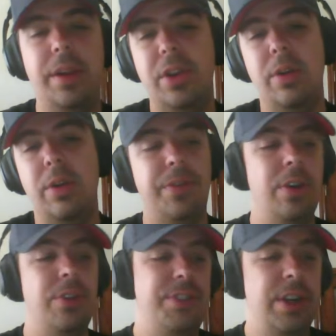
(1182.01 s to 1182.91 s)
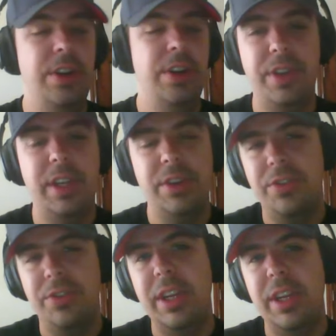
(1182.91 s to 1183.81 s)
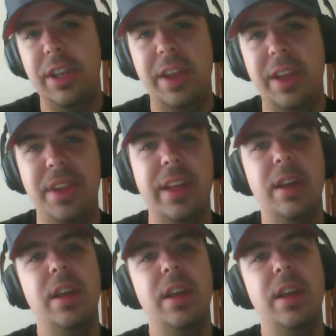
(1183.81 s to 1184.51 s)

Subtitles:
in your first year you see it, and that's it.